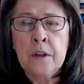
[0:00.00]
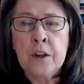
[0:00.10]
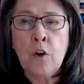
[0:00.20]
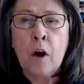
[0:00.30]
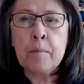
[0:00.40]

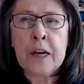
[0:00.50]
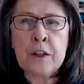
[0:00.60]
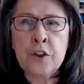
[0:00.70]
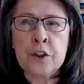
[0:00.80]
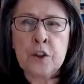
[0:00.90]

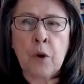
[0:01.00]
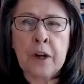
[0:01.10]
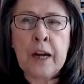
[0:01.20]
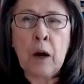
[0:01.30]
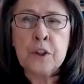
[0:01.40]
nominations were
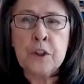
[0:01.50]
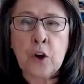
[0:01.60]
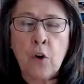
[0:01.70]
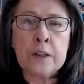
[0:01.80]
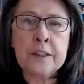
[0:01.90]
announced
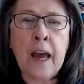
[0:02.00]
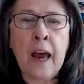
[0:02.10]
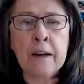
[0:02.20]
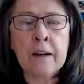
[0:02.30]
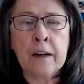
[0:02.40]
across
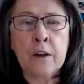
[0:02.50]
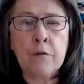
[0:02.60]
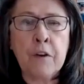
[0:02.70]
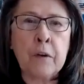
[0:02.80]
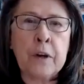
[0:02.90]
Canada in
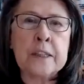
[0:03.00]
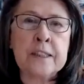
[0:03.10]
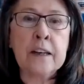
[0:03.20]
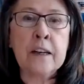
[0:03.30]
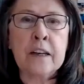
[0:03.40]
various
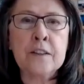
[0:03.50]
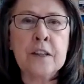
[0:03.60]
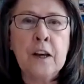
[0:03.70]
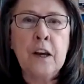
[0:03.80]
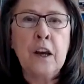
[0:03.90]
cities,
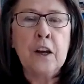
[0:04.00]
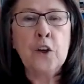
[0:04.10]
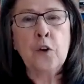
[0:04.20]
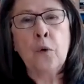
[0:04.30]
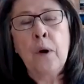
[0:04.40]
you
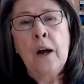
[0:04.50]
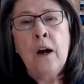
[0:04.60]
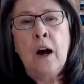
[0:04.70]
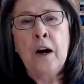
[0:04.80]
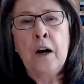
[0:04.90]
know,
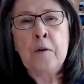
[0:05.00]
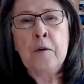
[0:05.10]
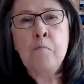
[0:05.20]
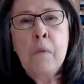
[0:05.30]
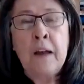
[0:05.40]

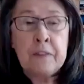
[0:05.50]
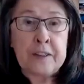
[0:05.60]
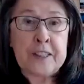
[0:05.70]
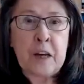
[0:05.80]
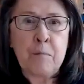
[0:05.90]
at the
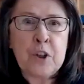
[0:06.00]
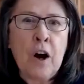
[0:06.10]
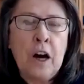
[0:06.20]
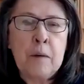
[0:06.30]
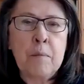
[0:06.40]
same
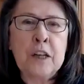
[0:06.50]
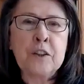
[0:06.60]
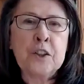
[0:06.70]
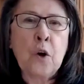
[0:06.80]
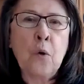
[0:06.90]
time. And
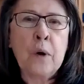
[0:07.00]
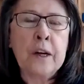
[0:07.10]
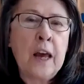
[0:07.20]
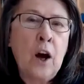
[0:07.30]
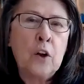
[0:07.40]
so in
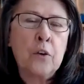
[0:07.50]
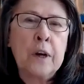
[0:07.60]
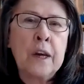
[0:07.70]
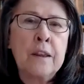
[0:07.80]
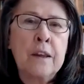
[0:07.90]

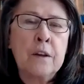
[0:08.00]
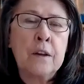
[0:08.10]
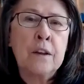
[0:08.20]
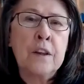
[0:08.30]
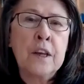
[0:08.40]
Calgary,
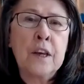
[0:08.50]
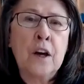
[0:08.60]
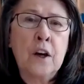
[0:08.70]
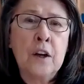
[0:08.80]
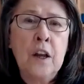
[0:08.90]

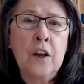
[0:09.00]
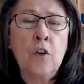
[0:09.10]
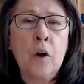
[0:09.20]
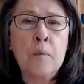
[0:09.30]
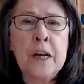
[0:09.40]
the
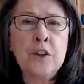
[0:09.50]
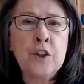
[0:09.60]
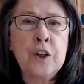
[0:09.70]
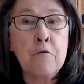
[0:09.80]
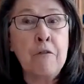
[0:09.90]

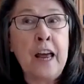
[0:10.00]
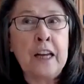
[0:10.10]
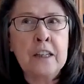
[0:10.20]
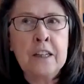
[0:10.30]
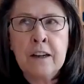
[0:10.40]
nomination
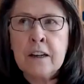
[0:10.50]
event